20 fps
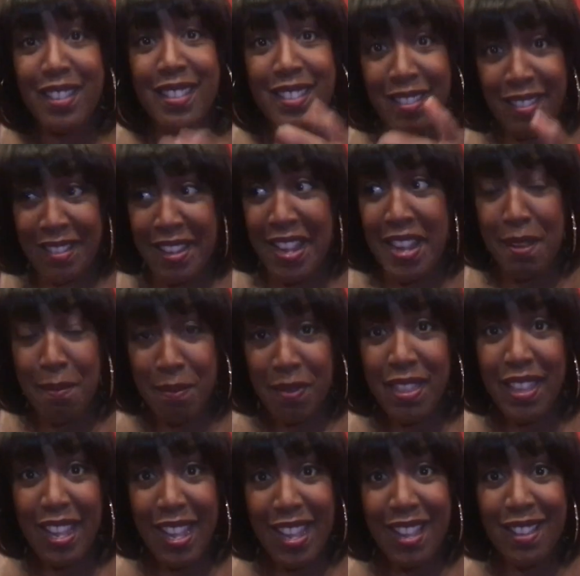steam
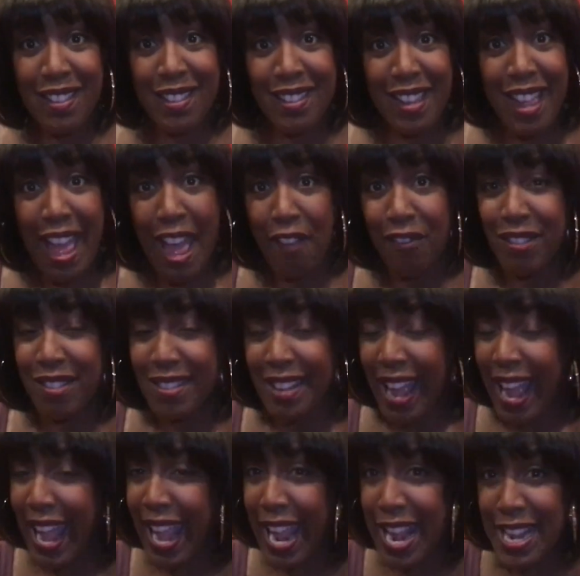things have
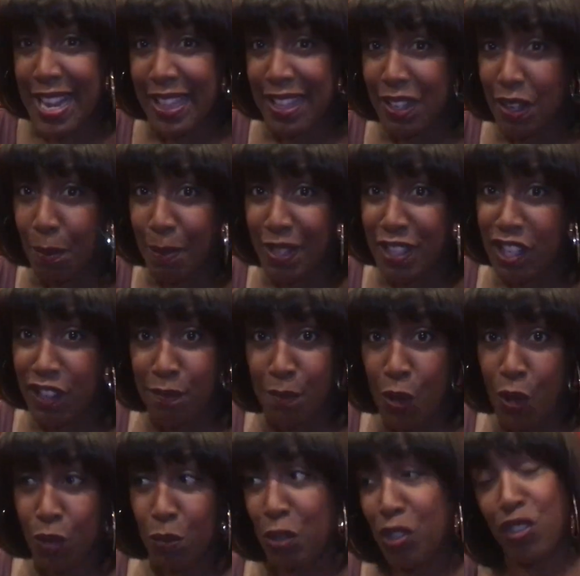tiny little bits of
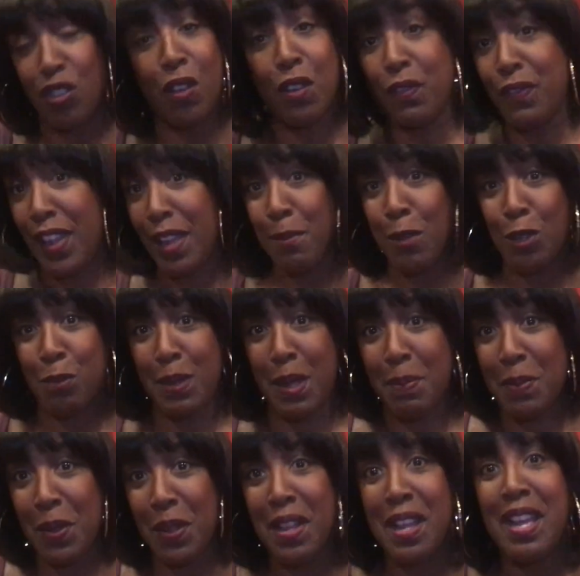mold, which don't affect most
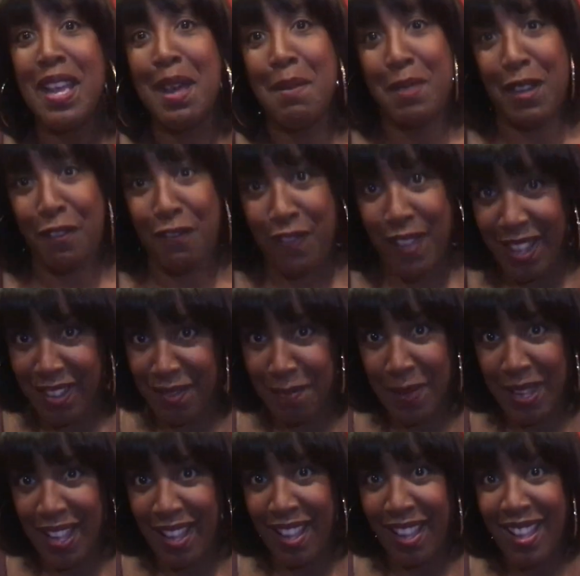people, but affect
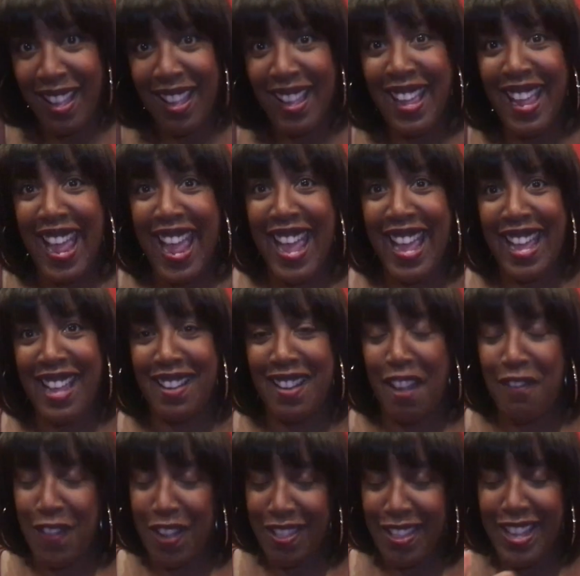me and I
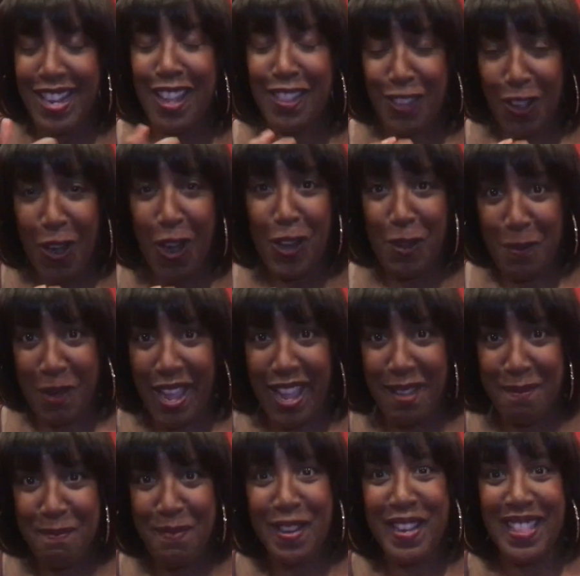found that out the hard
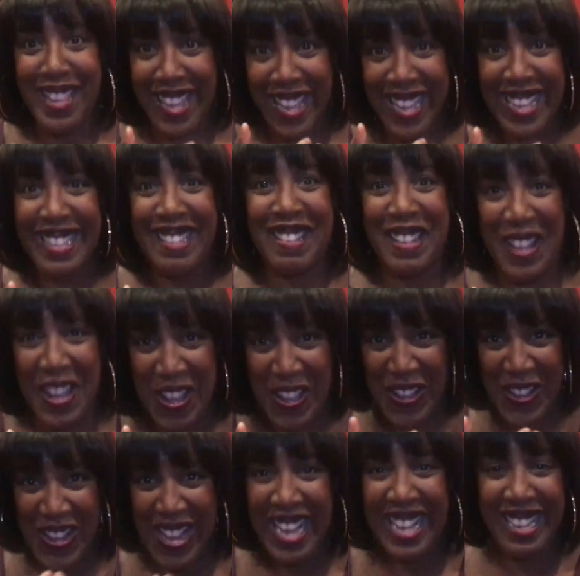way, breathing into
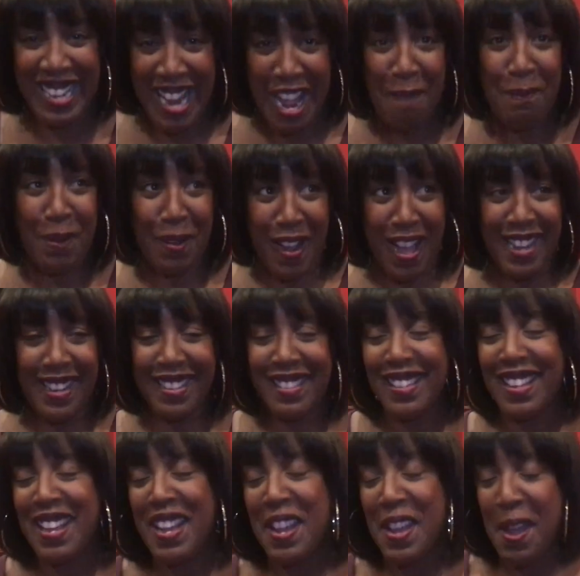an apparatus.
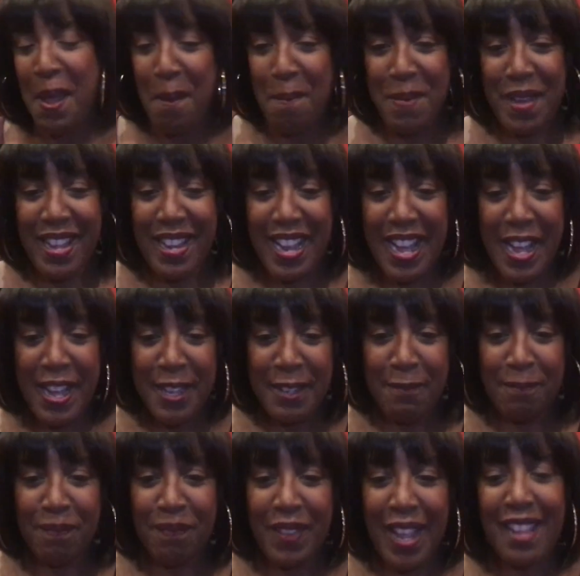But
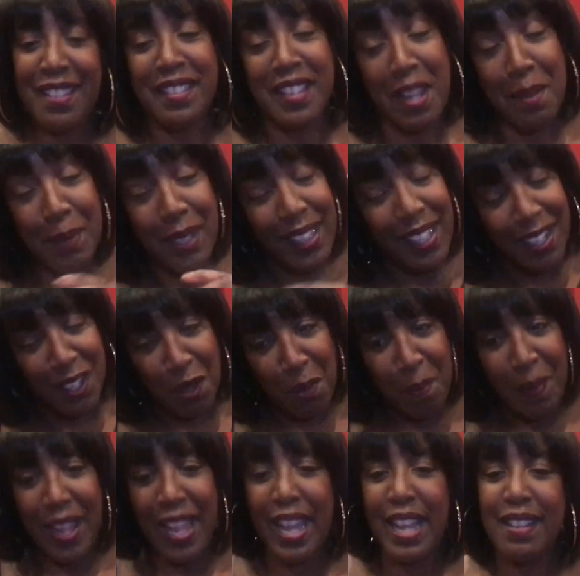um, I steam a little
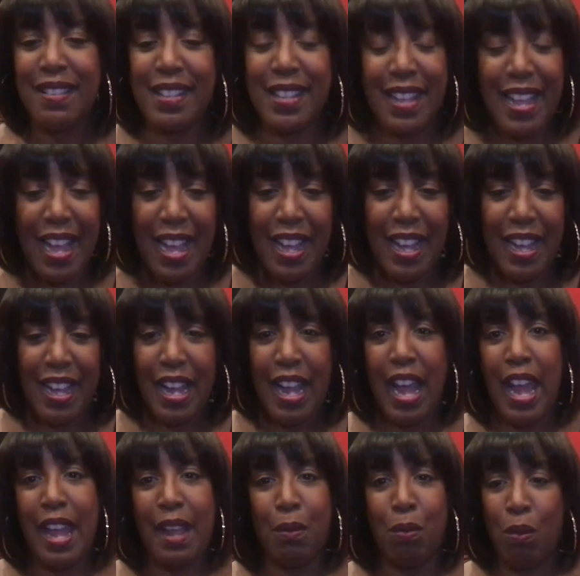bit. Uh,
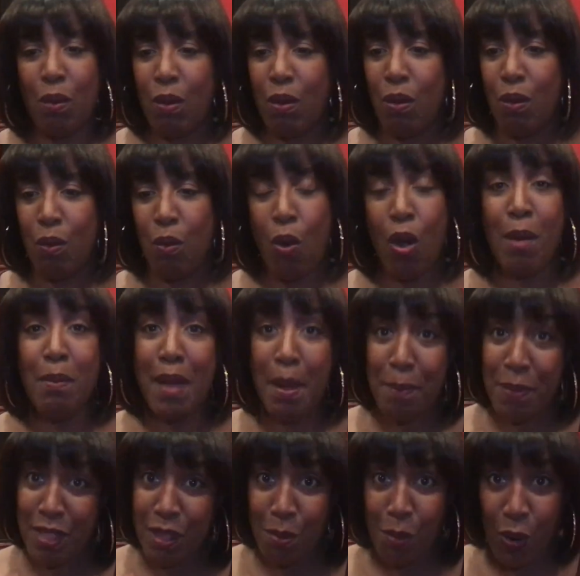I warm
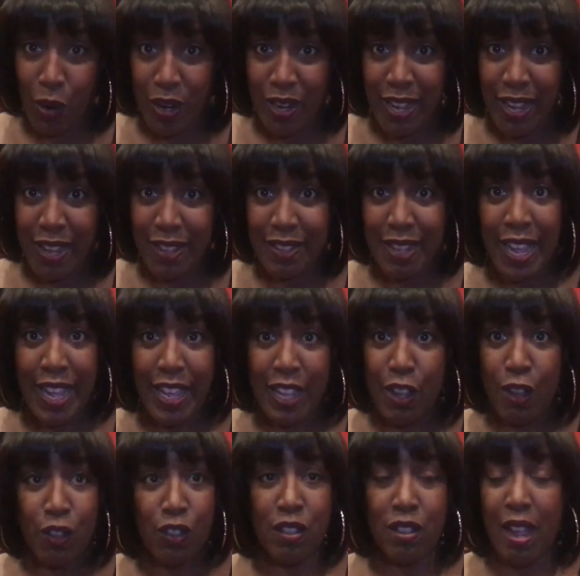up in the mornings. I
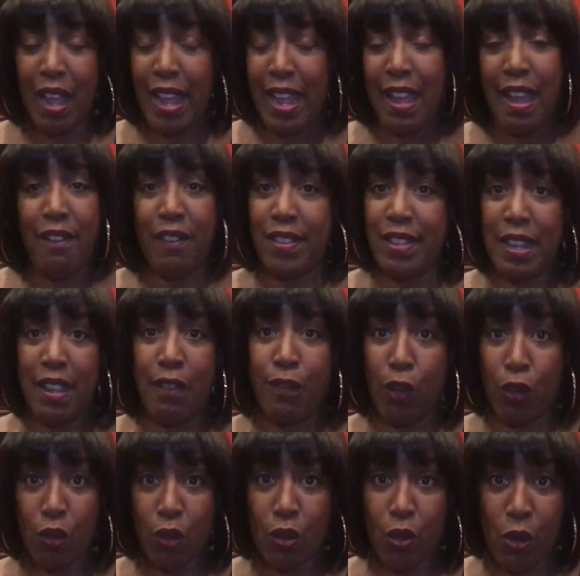use I see a
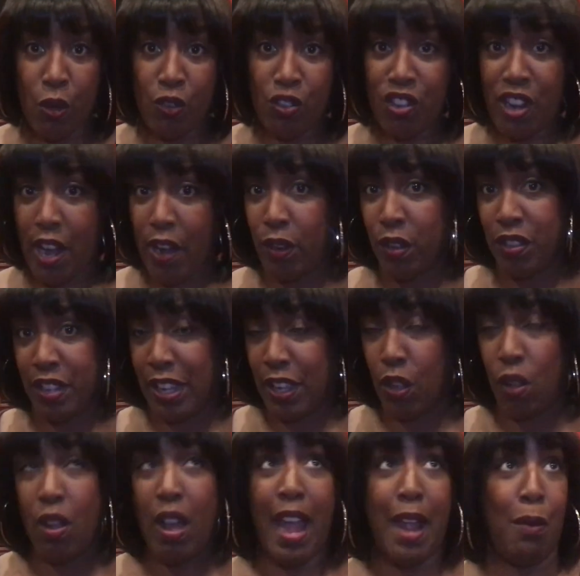vocal coach, Carol
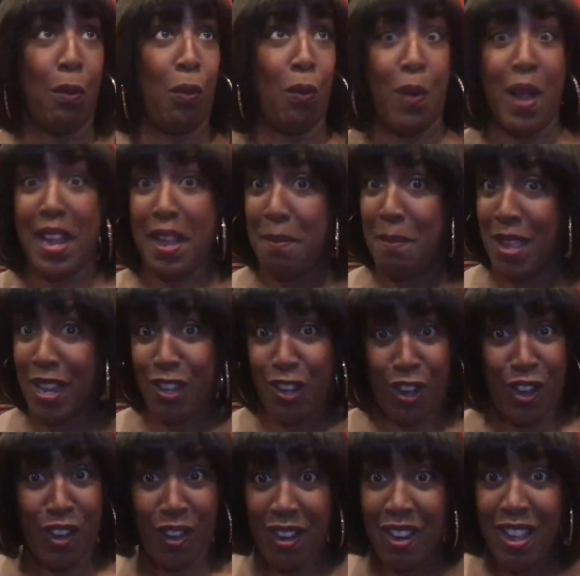Tingle. I recommend
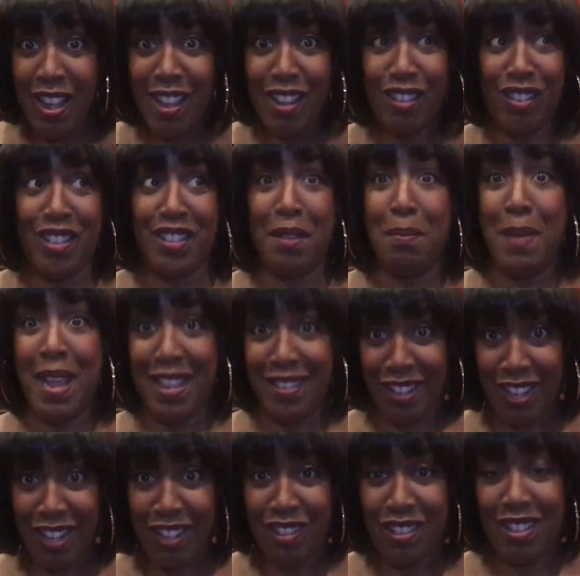her. She's
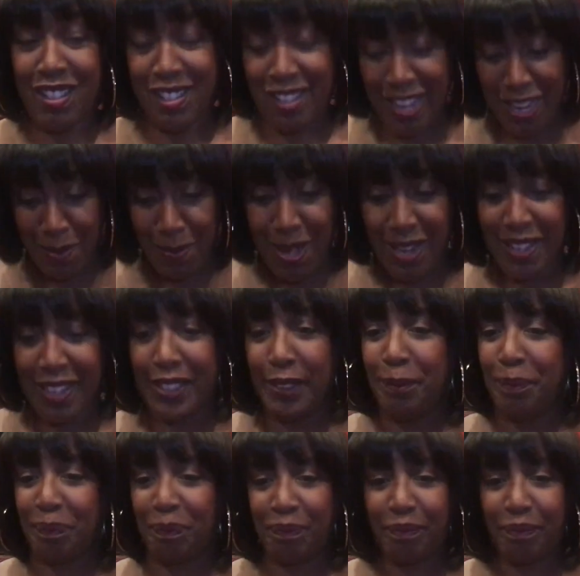amazing. She's in Santa Monica,